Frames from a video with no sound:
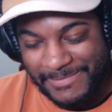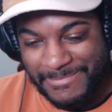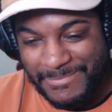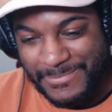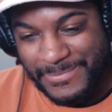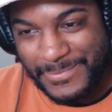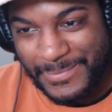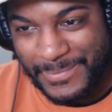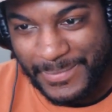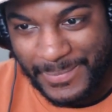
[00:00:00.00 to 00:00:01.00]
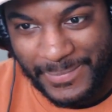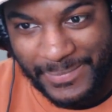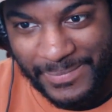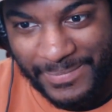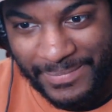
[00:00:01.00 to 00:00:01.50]

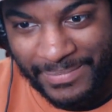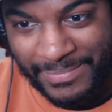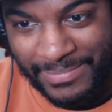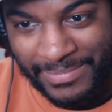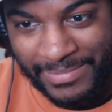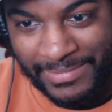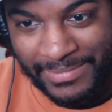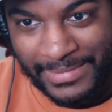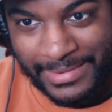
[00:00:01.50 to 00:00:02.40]
[no speech]